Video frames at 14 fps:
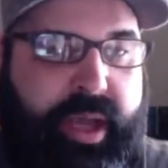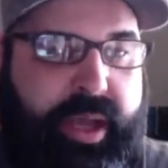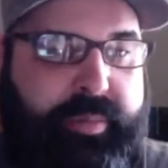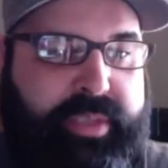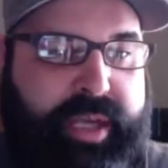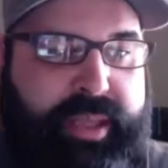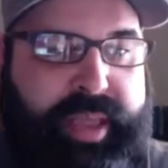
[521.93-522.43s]

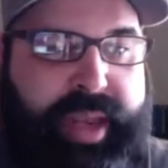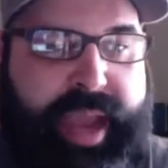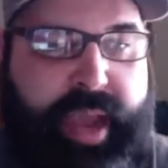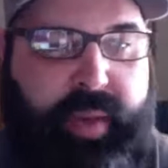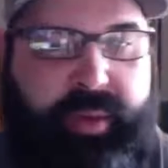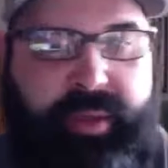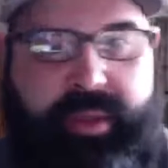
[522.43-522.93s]
check that
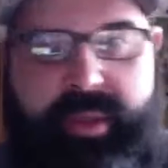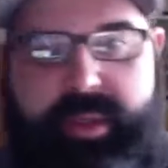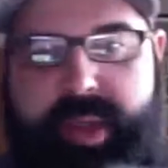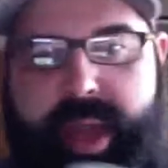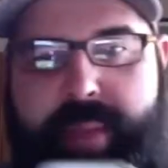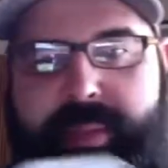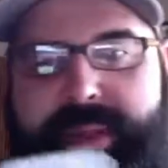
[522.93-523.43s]
out.
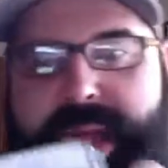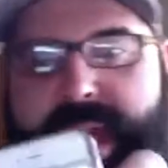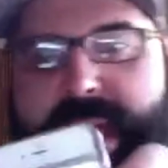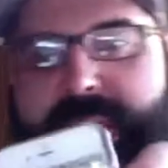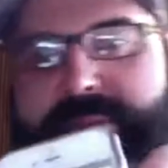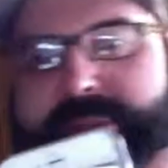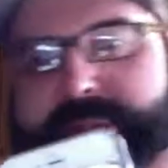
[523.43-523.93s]
I'm
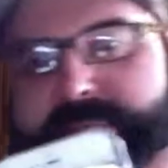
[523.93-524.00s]
live